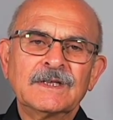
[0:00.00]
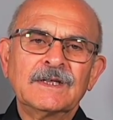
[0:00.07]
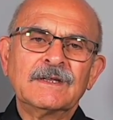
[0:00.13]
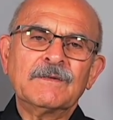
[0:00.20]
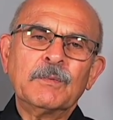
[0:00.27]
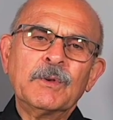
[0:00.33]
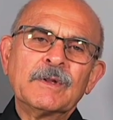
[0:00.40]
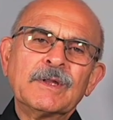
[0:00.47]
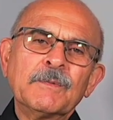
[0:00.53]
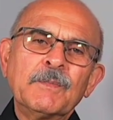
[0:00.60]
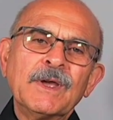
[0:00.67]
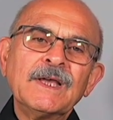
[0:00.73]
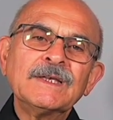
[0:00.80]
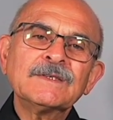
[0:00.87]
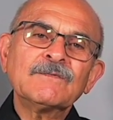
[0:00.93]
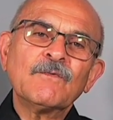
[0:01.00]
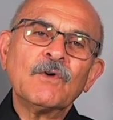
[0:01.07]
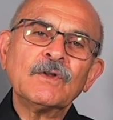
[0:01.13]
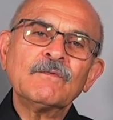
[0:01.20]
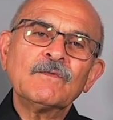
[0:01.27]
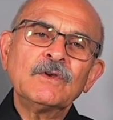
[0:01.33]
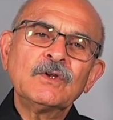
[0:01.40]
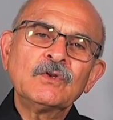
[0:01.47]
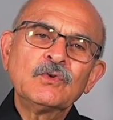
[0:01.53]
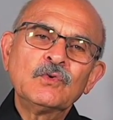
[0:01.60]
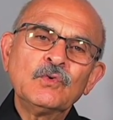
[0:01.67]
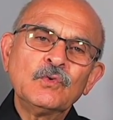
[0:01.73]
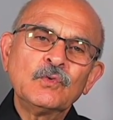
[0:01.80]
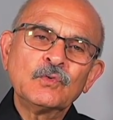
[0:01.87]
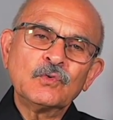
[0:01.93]
It depends what we
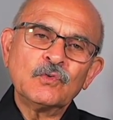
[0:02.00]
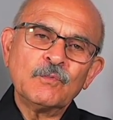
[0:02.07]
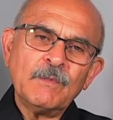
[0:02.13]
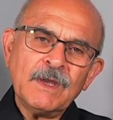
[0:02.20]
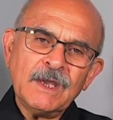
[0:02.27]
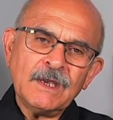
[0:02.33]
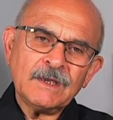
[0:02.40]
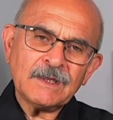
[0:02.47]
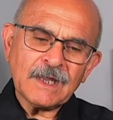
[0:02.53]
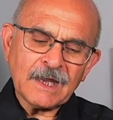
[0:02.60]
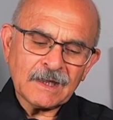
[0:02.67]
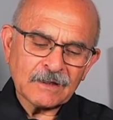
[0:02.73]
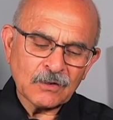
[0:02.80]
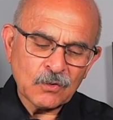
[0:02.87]
do to make that